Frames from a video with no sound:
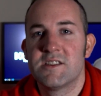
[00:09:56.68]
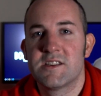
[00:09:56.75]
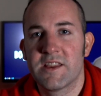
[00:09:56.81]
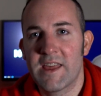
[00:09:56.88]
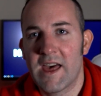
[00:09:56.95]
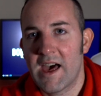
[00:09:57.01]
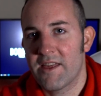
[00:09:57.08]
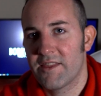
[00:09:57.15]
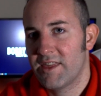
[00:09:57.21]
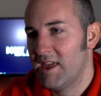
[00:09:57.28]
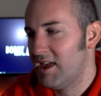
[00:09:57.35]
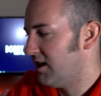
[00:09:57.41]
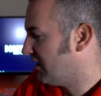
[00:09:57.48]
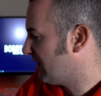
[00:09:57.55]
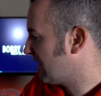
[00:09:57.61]
to that,
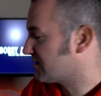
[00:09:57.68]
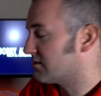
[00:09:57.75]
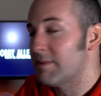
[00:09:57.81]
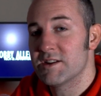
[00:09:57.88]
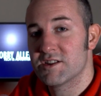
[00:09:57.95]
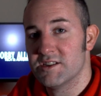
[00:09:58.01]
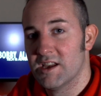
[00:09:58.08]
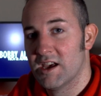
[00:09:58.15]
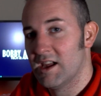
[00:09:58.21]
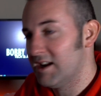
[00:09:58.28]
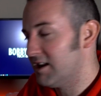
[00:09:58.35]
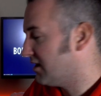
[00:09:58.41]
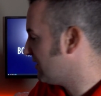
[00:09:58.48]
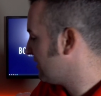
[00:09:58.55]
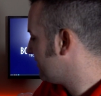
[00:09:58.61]
as I mentioned
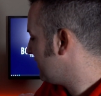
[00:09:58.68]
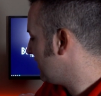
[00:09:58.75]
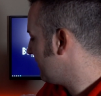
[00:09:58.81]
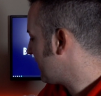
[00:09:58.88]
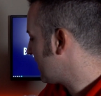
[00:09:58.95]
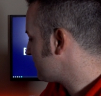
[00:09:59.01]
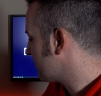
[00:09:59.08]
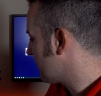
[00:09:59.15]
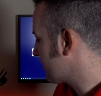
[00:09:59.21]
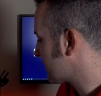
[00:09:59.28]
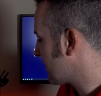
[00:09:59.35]
earlier, the battery grip